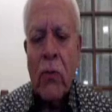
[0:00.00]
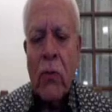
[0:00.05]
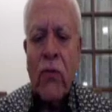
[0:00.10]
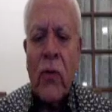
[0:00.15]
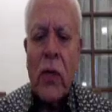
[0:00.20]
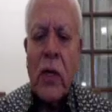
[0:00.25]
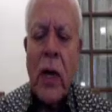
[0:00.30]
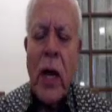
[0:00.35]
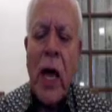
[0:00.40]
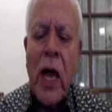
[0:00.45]

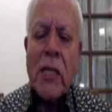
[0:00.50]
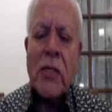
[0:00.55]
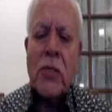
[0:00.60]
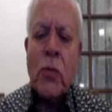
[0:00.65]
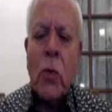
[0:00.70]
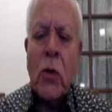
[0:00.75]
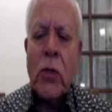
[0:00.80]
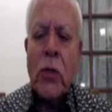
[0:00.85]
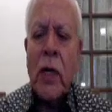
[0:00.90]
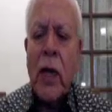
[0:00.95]
for the
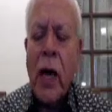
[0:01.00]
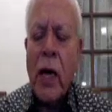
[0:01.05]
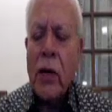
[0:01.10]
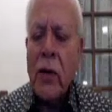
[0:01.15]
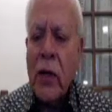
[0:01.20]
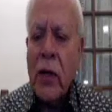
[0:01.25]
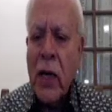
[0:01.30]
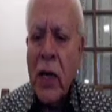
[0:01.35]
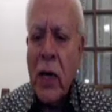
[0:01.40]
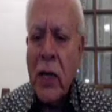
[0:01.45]
last more than
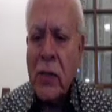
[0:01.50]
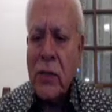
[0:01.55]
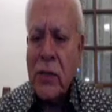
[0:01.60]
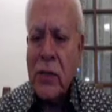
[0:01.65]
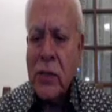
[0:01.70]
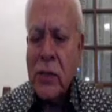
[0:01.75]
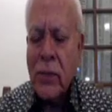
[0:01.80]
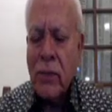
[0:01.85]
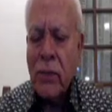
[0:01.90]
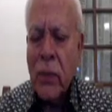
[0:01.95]
100
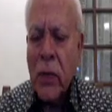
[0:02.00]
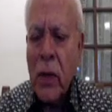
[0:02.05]
years.